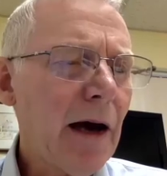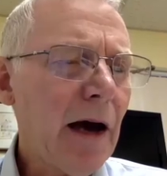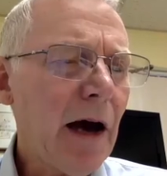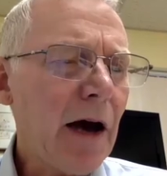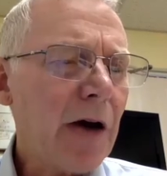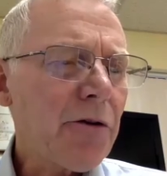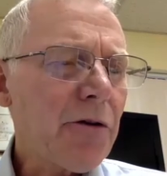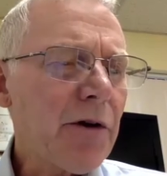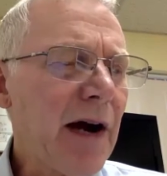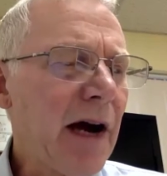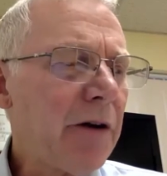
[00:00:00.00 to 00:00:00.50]
A
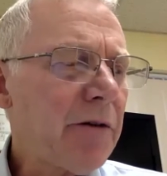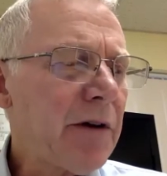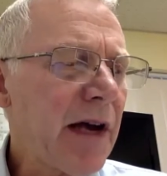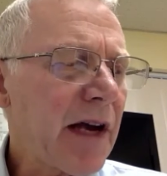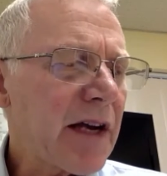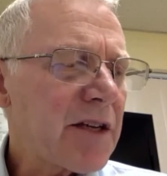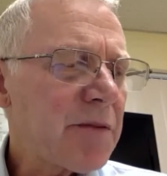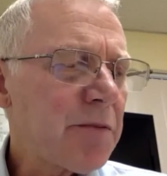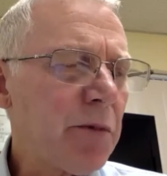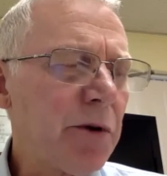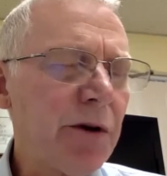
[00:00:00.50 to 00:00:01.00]
Crown
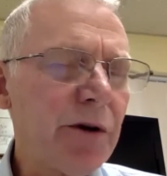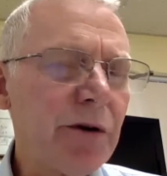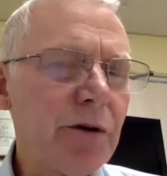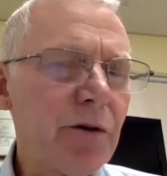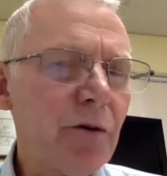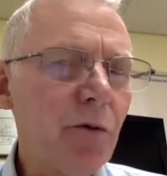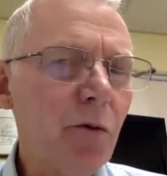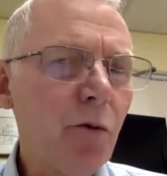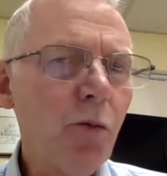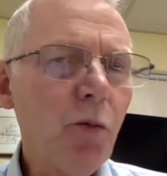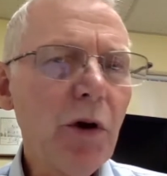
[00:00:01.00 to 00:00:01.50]
expert
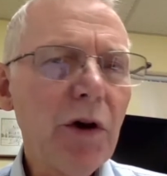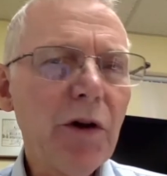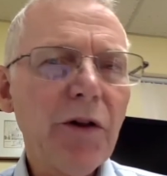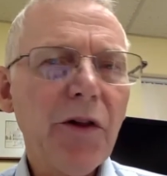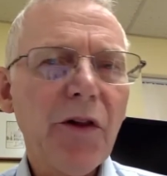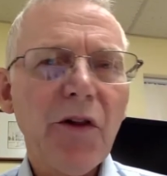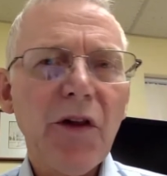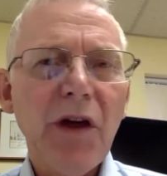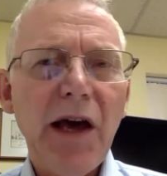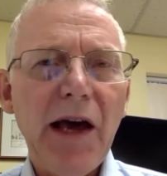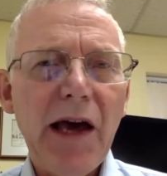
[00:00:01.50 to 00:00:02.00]
will
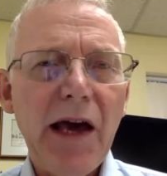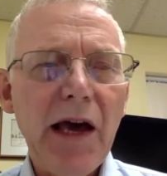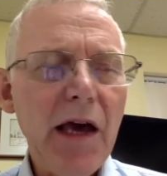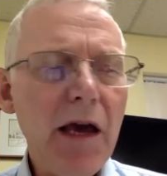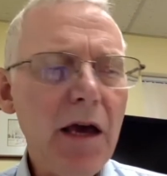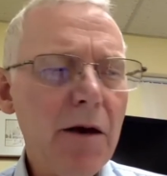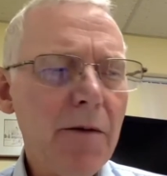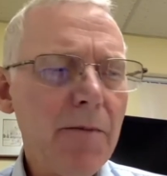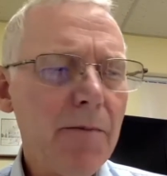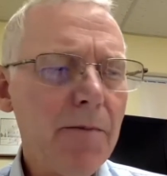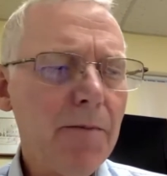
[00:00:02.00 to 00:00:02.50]

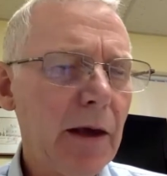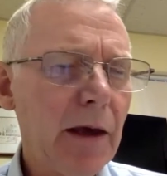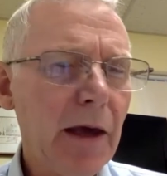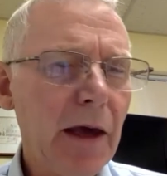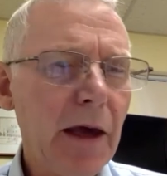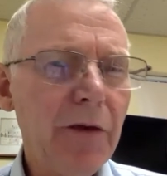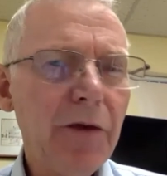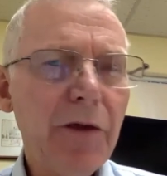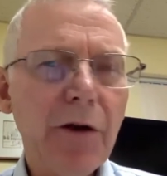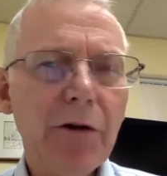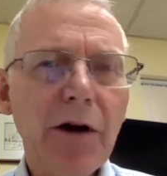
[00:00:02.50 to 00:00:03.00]
say,
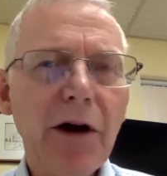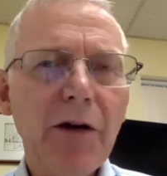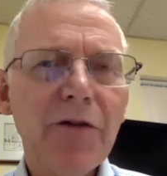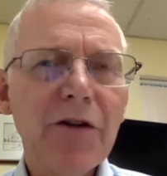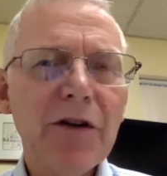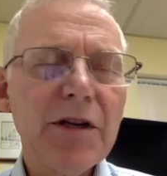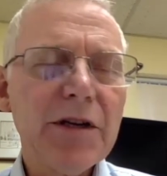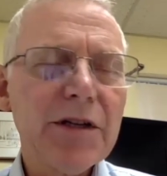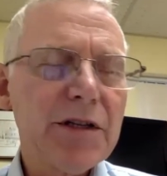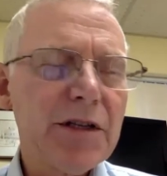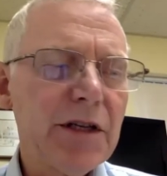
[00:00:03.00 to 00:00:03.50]
in their
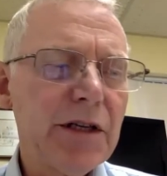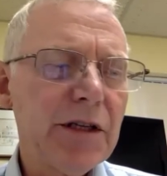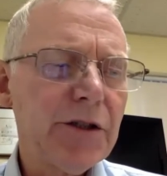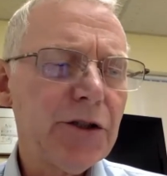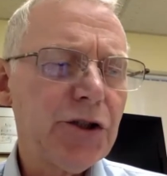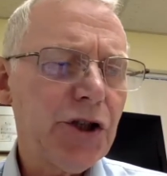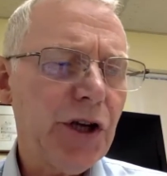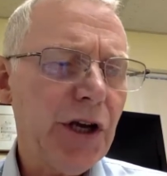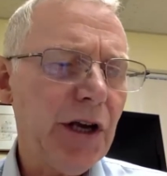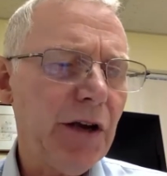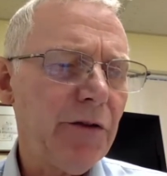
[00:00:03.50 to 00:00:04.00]
evidence in
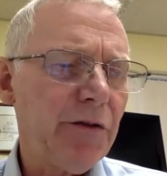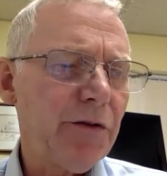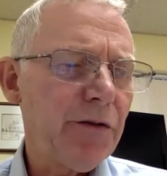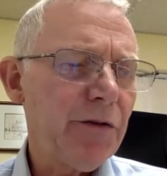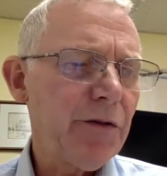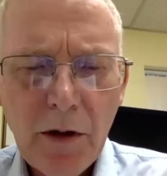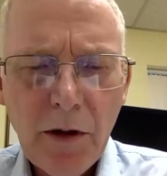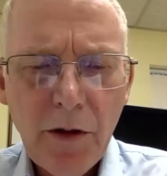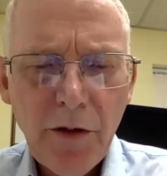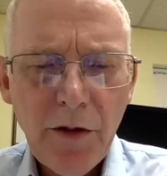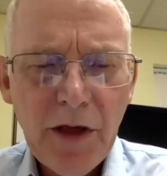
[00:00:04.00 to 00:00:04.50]
chief,
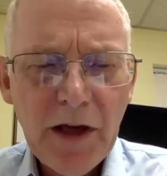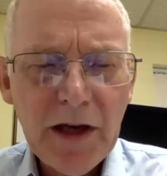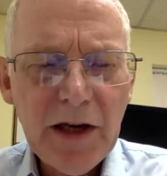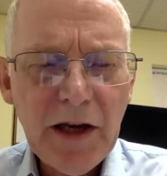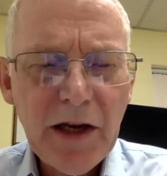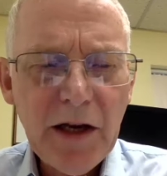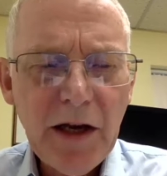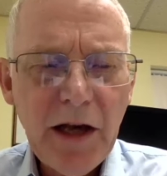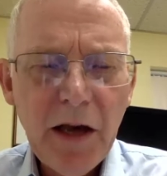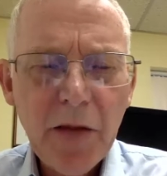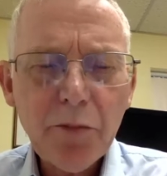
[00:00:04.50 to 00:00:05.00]
that
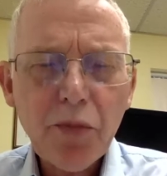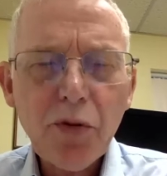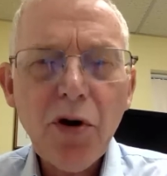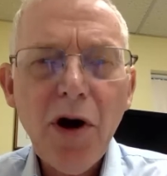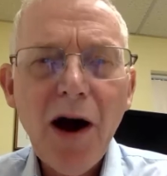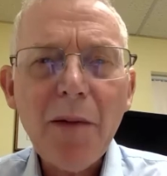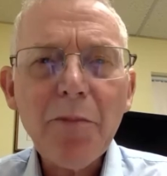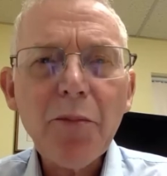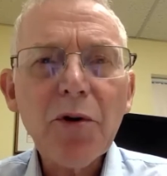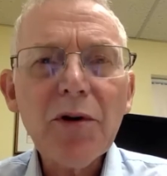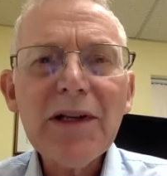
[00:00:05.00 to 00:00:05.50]
in a
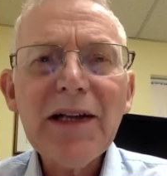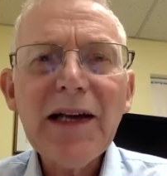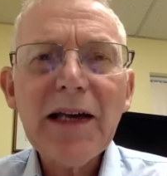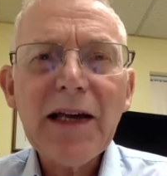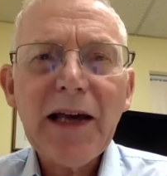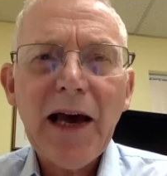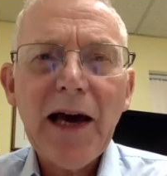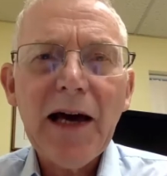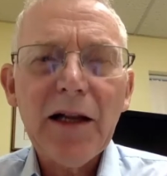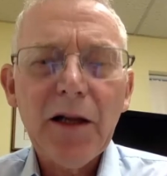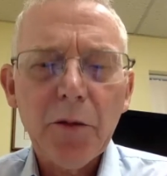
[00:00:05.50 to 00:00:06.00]
properly
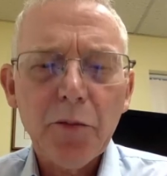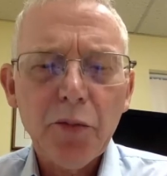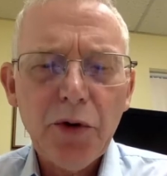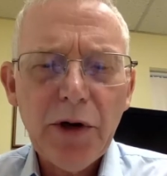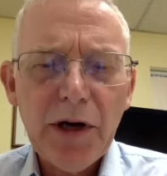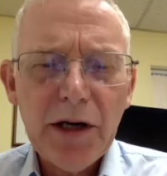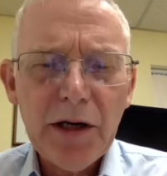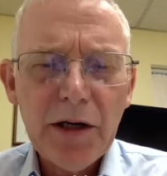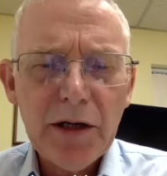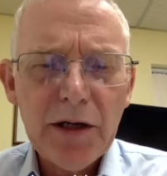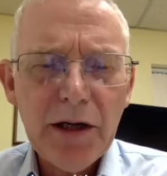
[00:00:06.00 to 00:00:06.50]

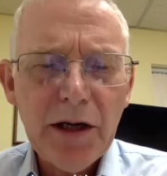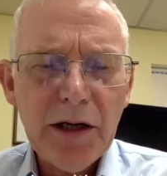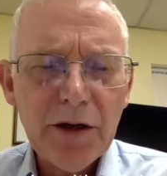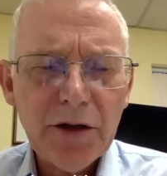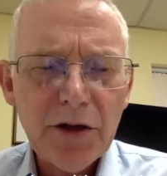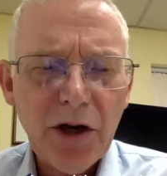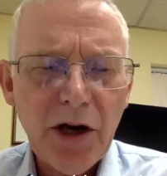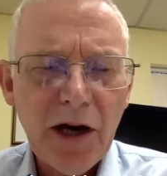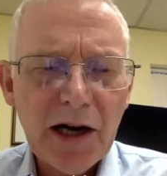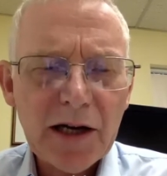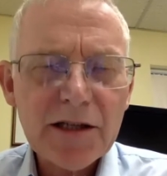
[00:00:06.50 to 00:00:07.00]
calibrated
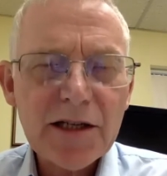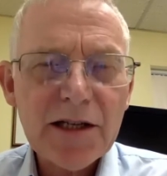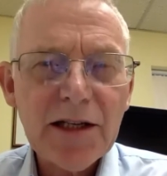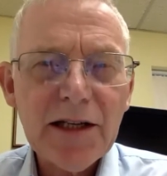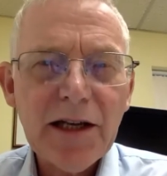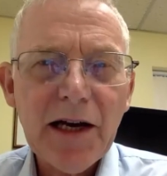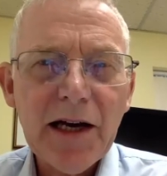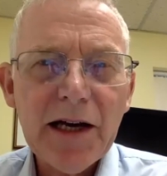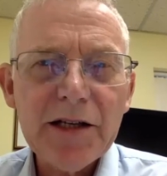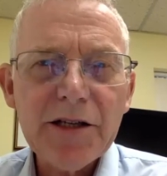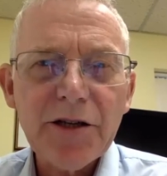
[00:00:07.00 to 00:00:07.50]

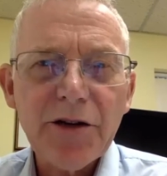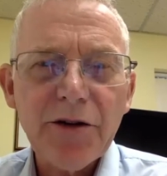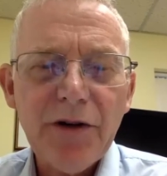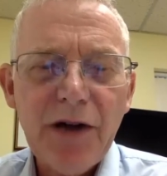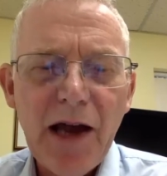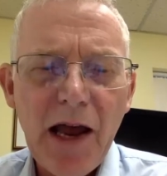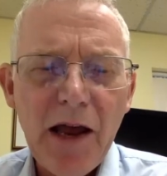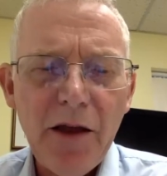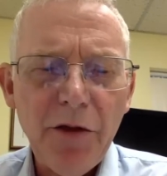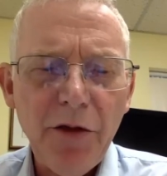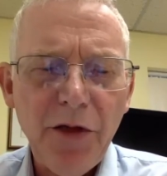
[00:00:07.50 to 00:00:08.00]
intoxilyzer
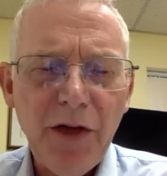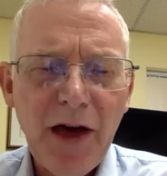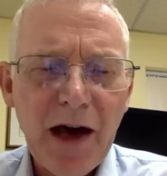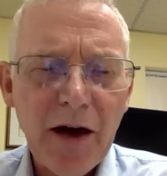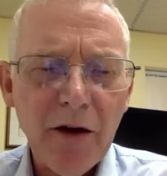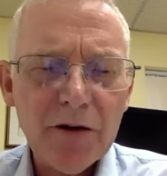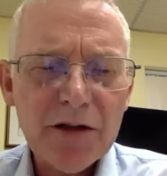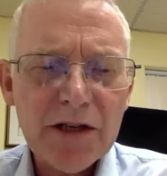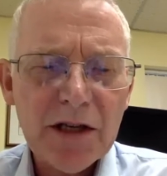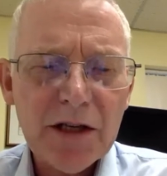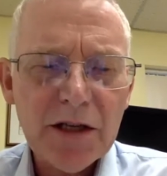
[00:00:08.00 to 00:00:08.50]

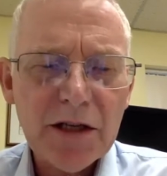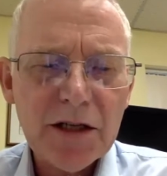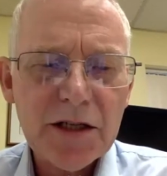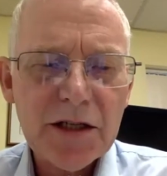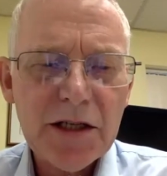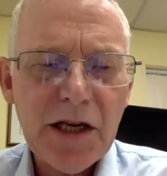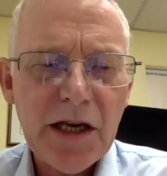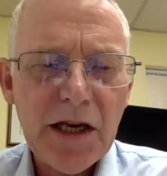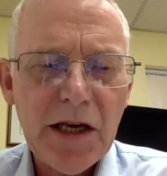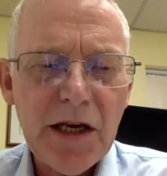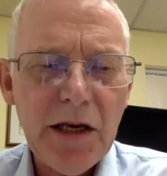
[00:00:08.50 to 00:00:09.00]

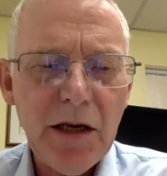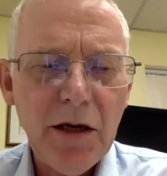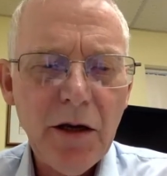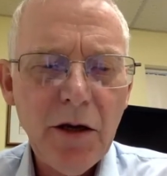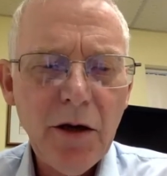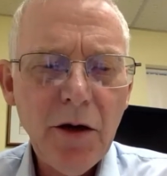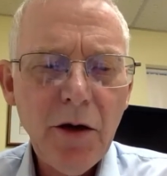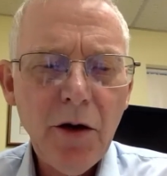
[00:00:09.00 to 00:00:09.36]
8000C,